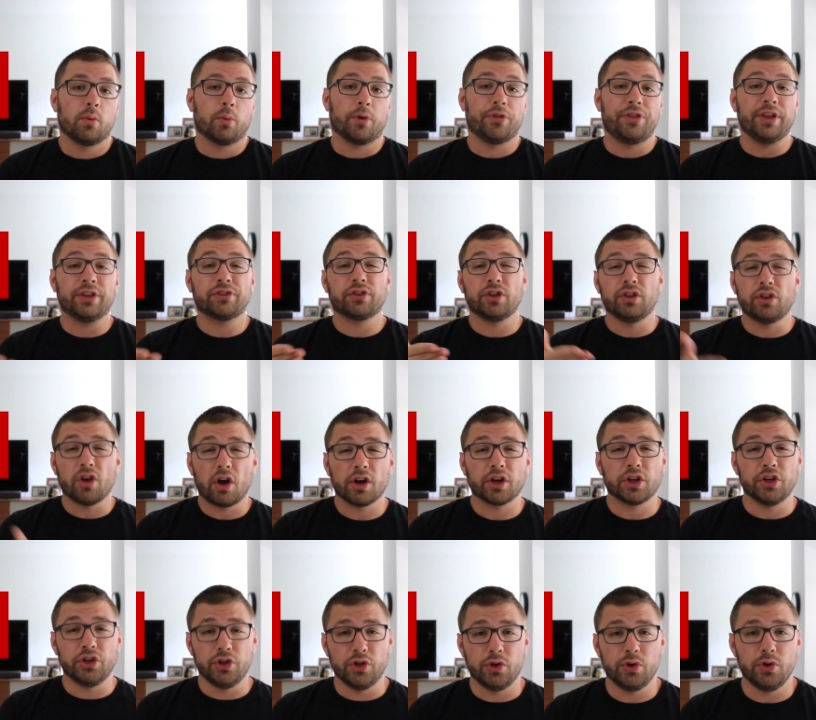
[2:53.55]
When things are
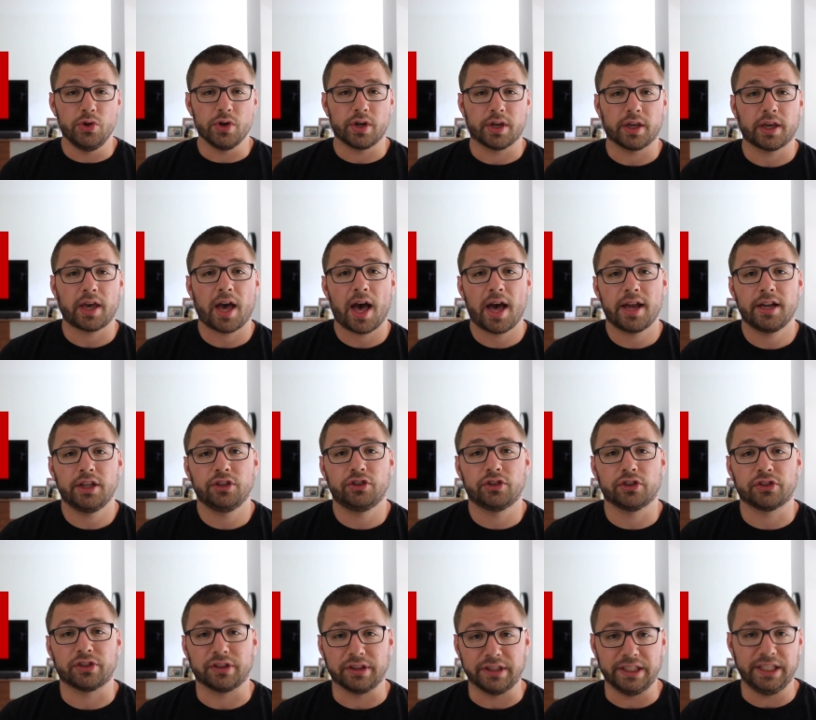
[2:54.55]
young and new, you can kind of
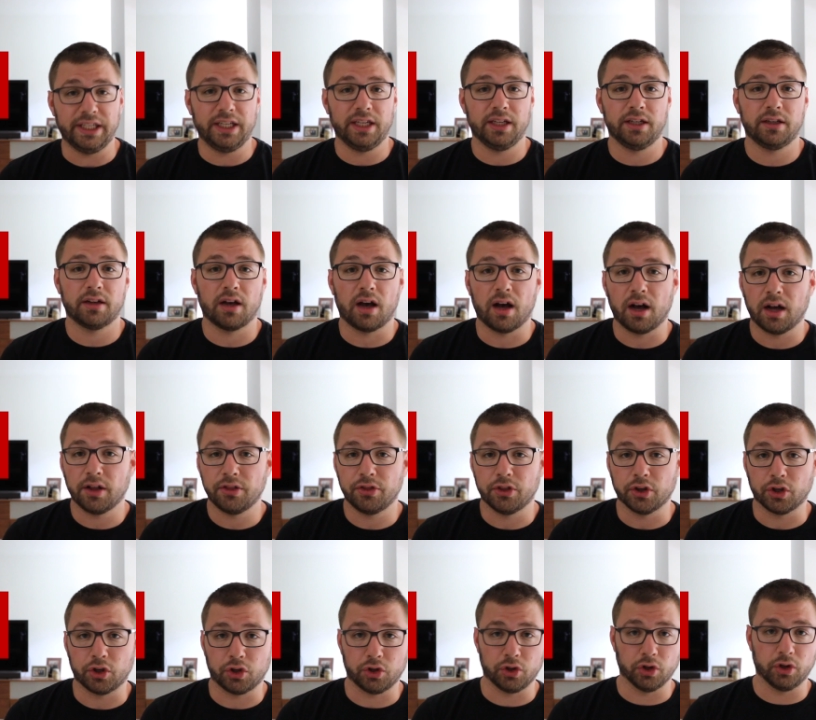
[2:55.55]
just lean
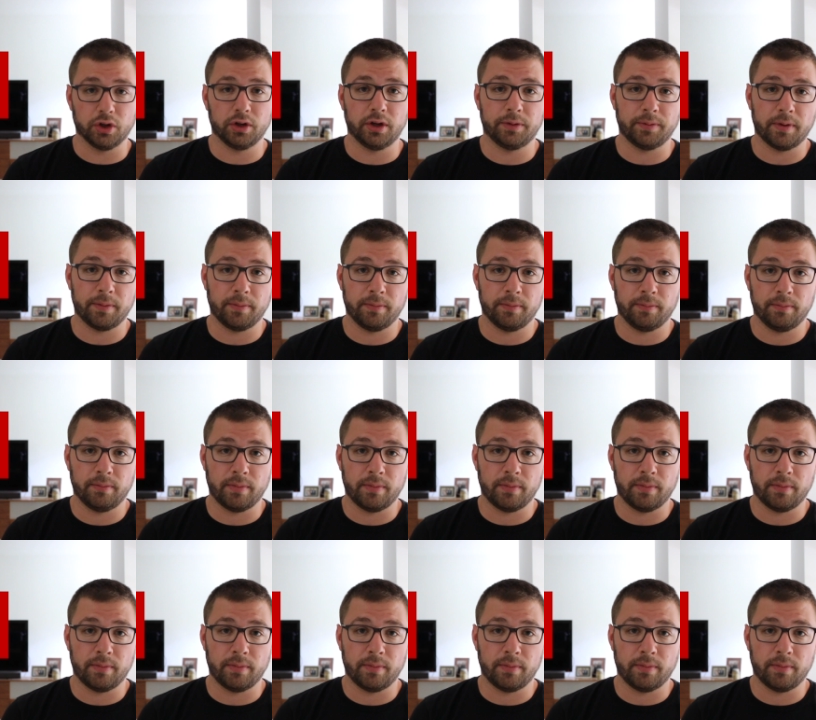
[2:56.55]
on the good